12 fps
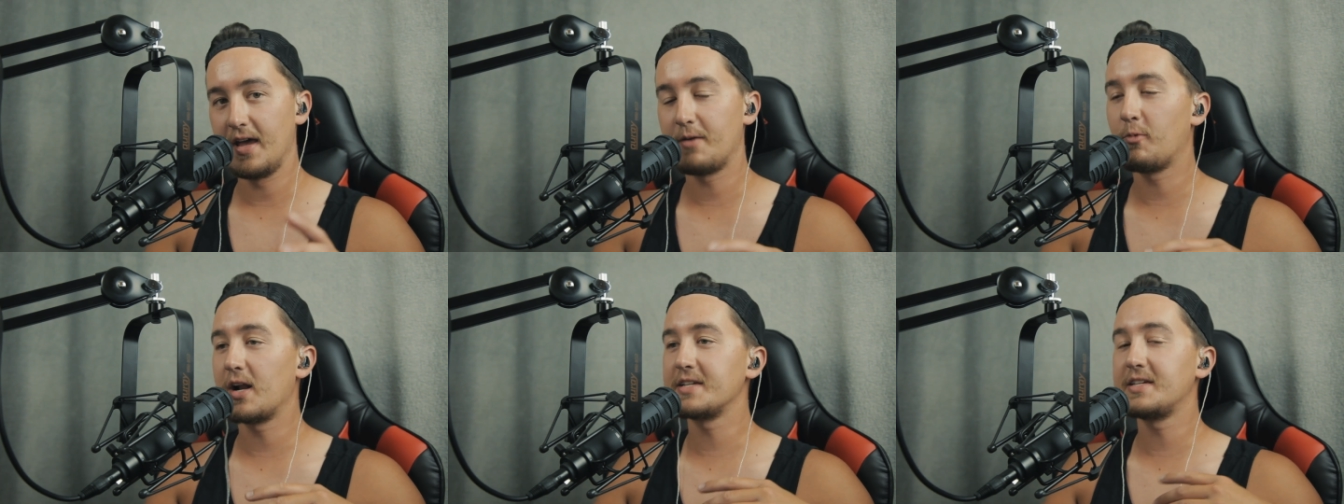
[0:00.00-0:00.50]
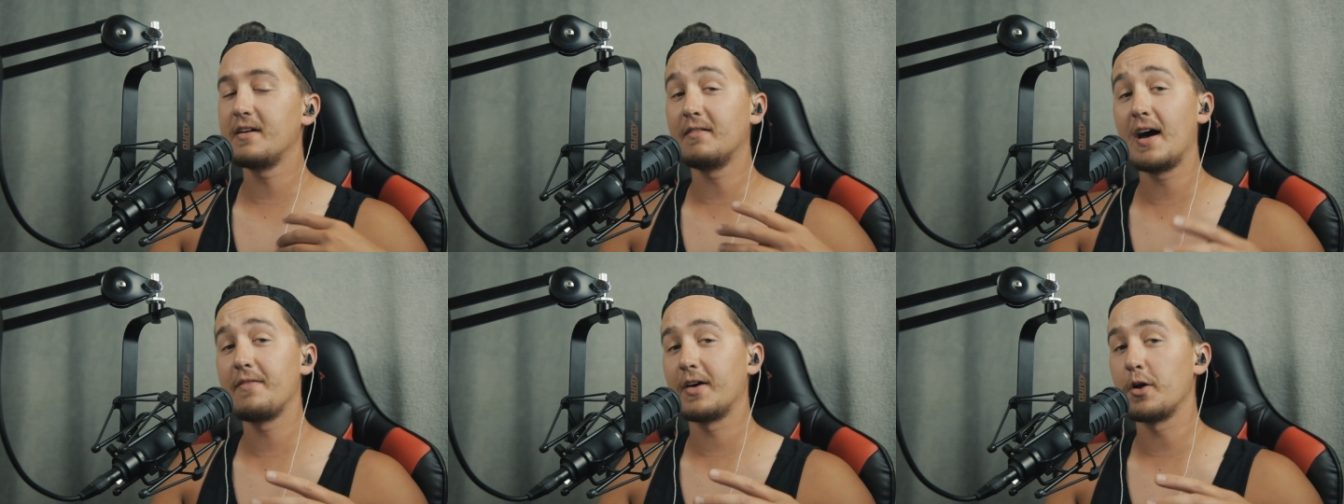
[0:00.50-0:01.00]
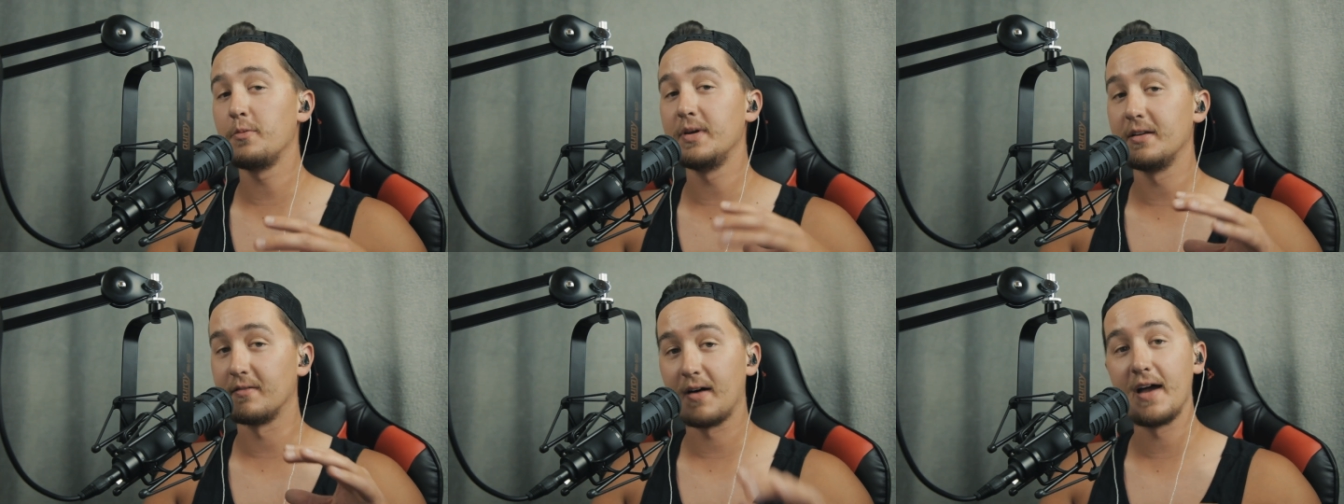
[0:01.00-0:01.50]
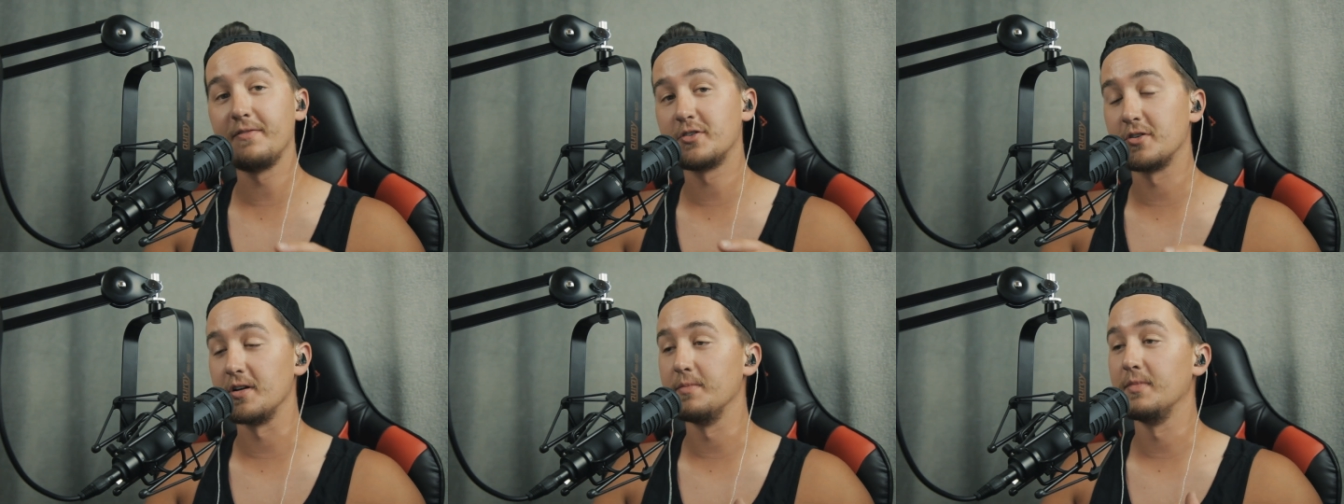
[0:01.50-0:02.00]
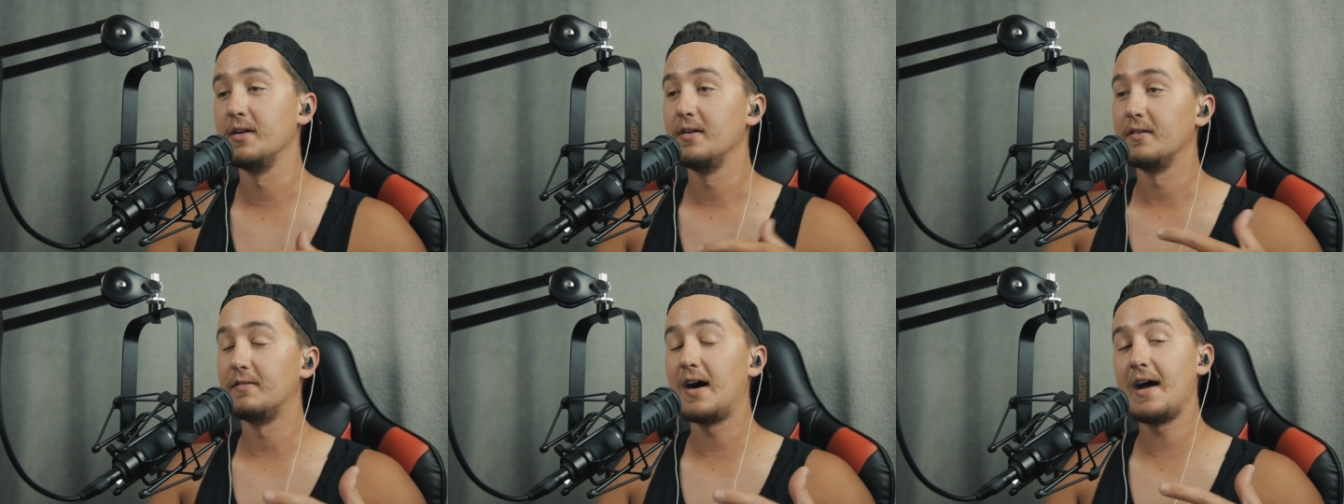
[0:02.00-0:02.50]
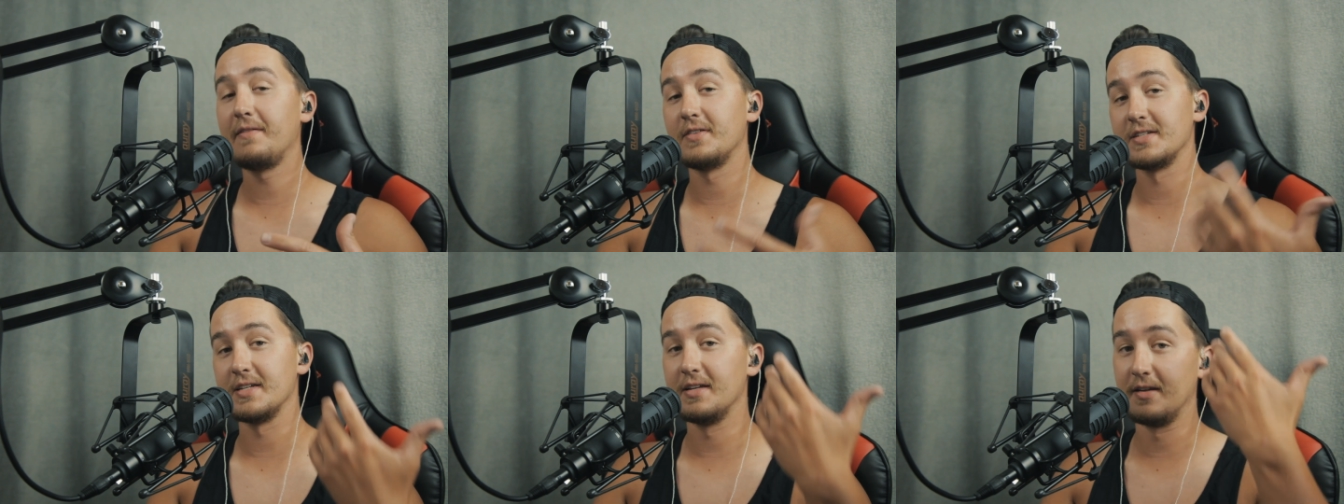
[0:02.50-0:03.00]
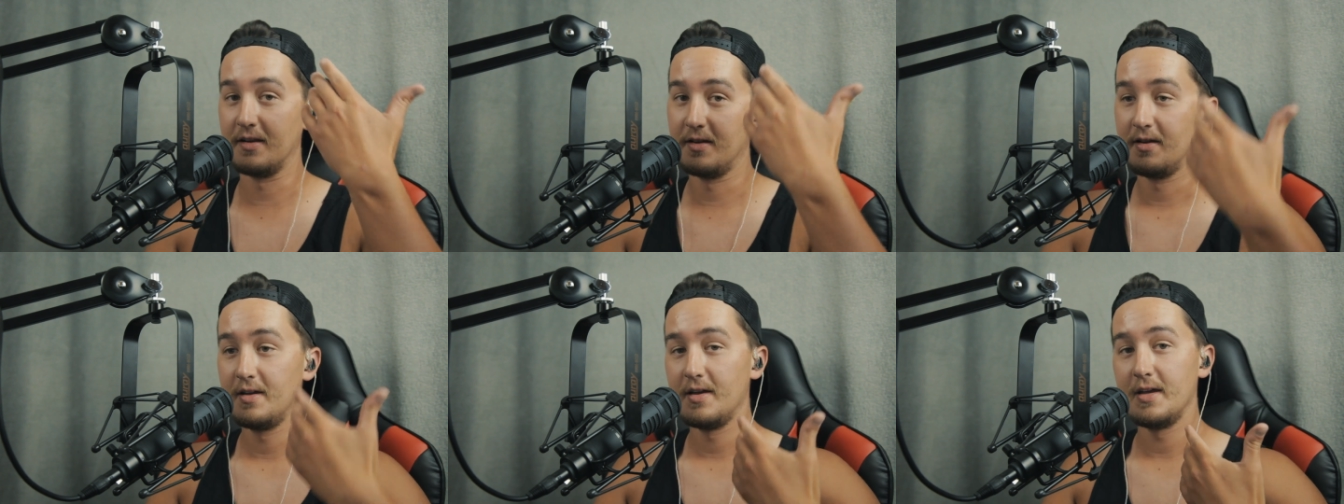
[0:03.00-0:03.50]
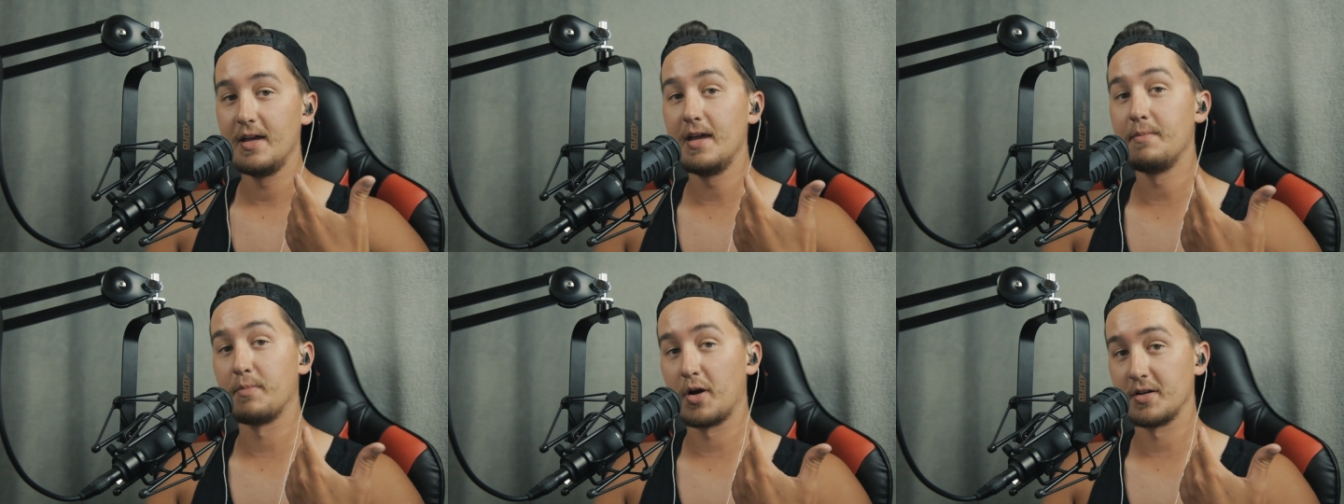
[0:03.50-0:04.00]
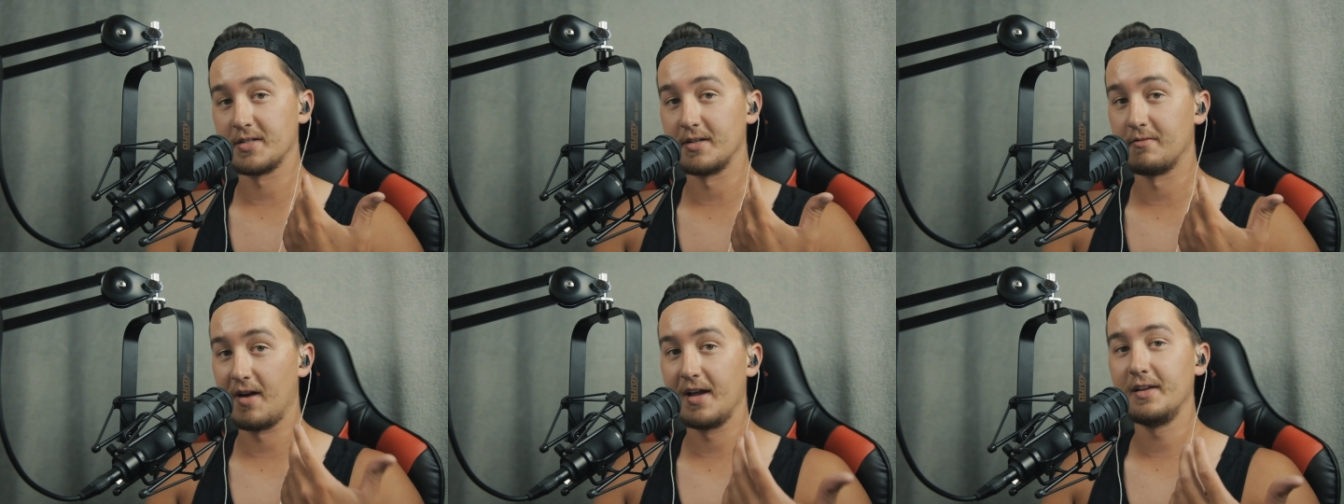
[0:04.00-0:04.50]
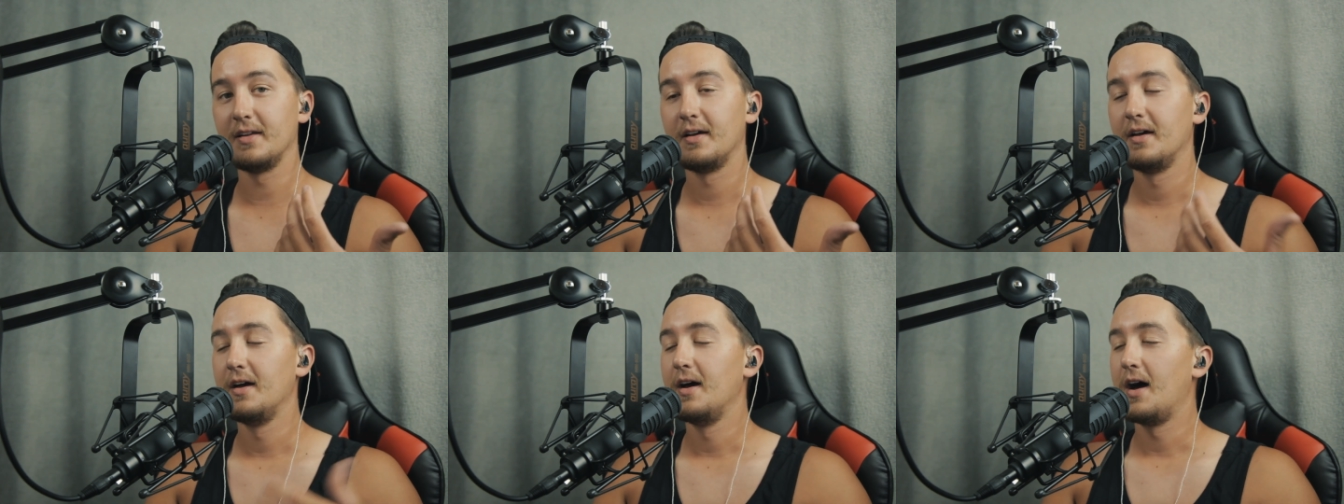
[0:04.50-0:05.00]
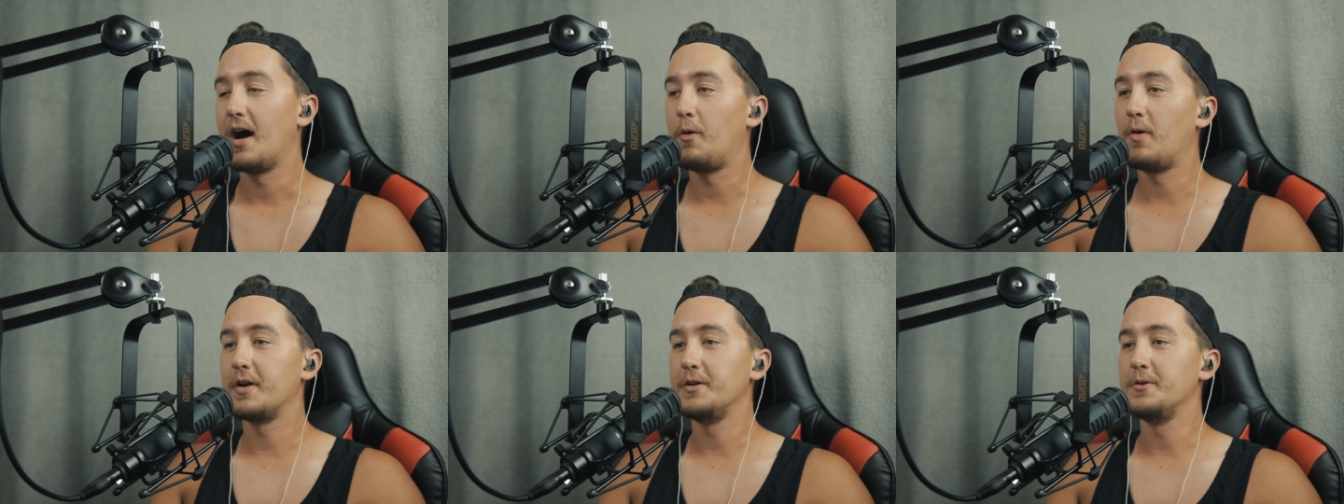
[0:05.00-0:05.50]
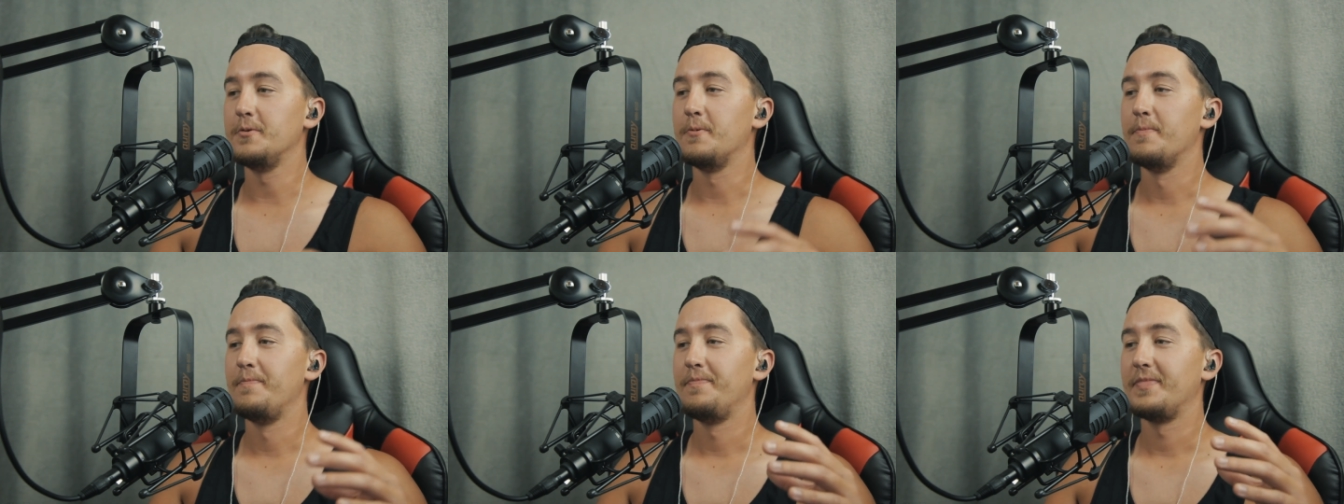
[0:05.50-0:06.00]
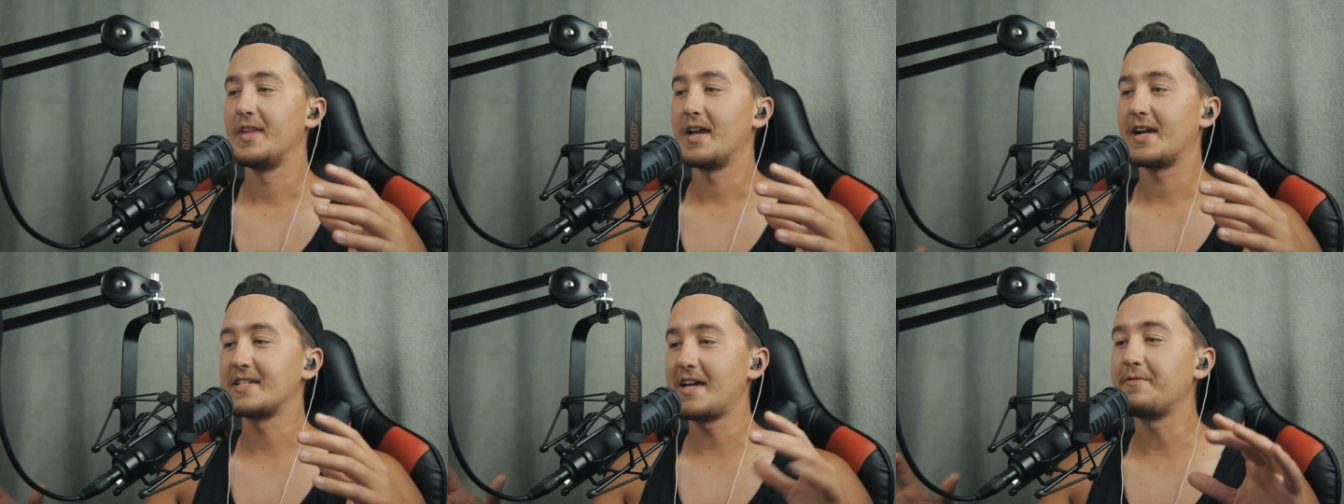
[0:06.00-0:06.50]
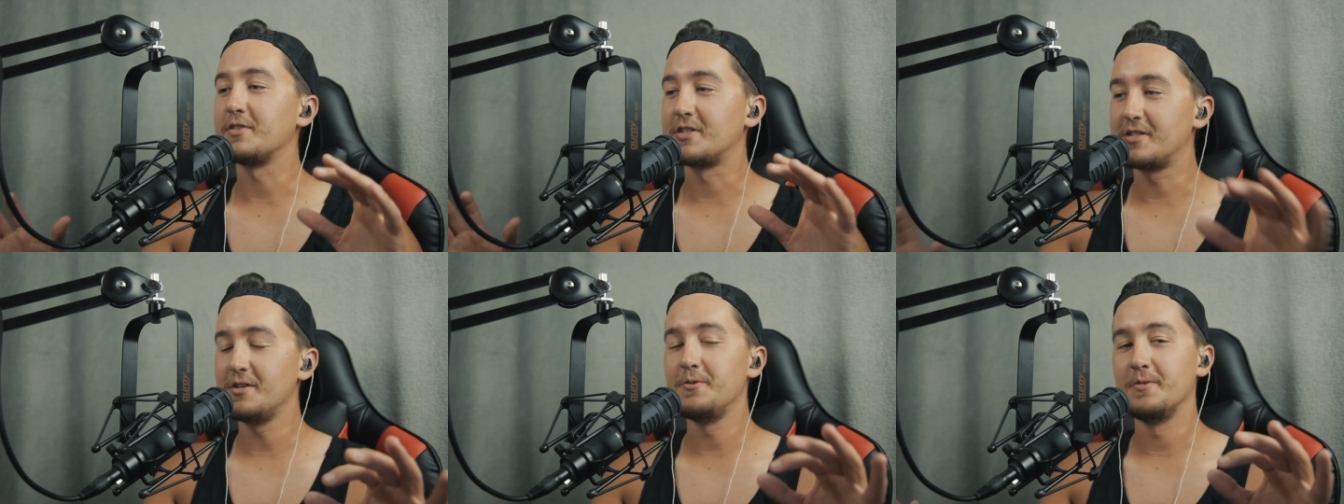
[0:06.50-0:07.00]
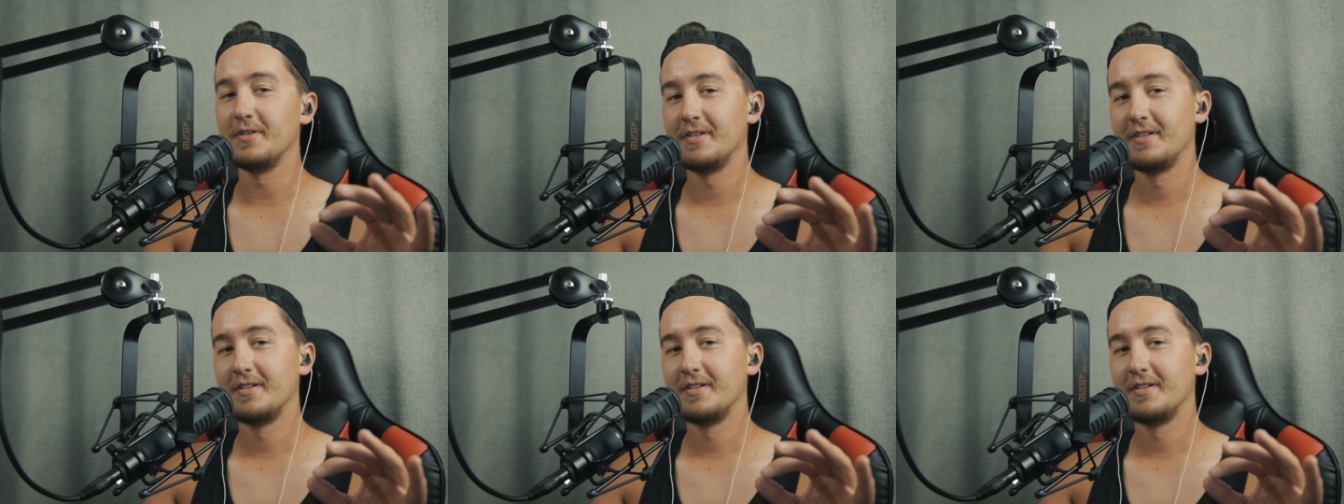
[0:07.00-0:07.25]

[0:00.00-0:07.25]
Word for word: And when I say live, I don't mean live stream. Live as in in person, right? I want to, because I have a suit.